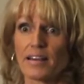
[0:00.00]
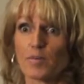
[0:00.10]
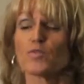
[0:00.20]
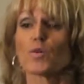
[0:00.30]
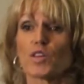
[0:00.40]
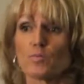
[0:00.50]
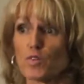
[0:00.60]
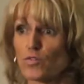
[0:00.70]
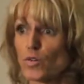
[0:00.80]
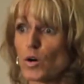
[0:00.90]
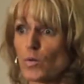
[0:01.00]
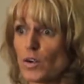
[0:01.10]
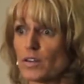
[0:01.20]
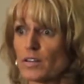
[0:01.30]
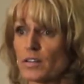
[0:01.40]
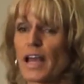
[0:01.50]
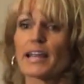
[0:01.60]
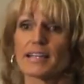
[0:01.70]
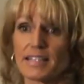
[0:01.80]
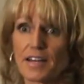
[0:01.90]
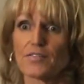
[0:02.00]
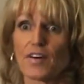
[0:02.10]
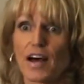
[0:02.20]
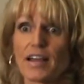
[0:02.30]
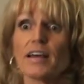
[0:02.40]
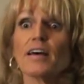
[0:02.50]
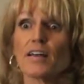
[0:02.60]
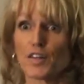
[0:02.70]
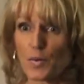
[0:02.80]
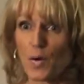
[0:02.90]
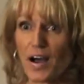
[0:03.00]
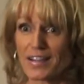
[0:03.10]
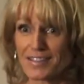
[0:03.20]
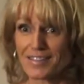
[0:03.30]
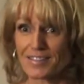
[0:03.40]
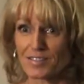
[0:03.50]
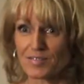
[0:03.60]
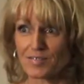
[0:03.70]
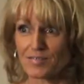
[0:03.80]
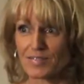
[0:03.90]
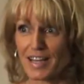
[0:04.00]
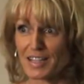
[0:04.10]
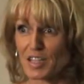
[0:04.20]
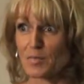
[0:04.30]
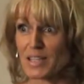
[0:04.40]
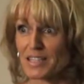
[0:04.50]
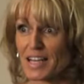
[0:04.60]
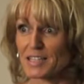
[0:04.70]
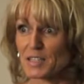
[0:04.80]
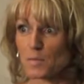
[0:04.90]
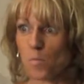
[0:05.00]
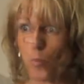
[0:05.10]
before they move forward and identify their whys. Okay, does that make sense?